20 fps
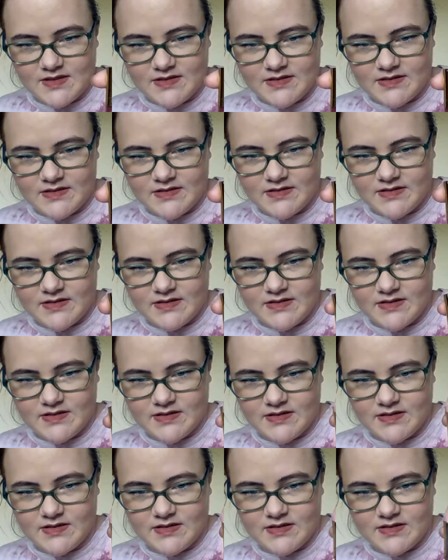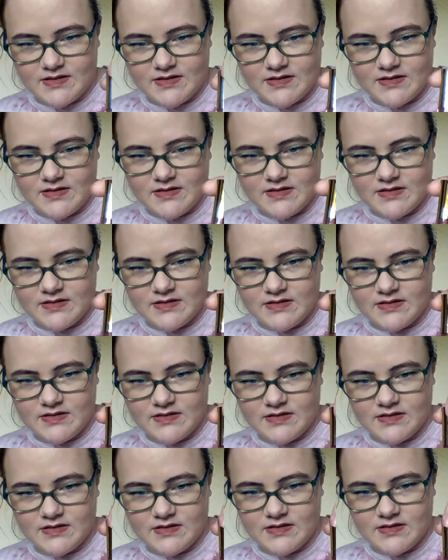
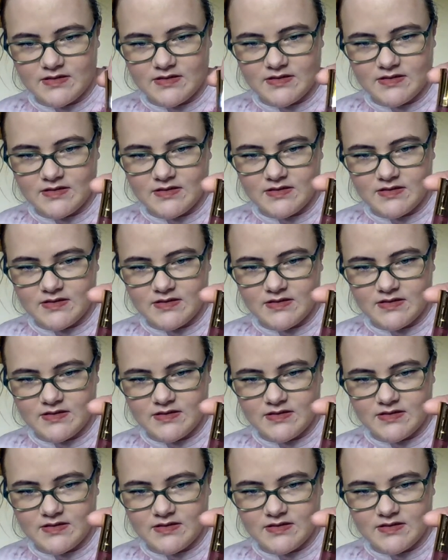Nothing is said.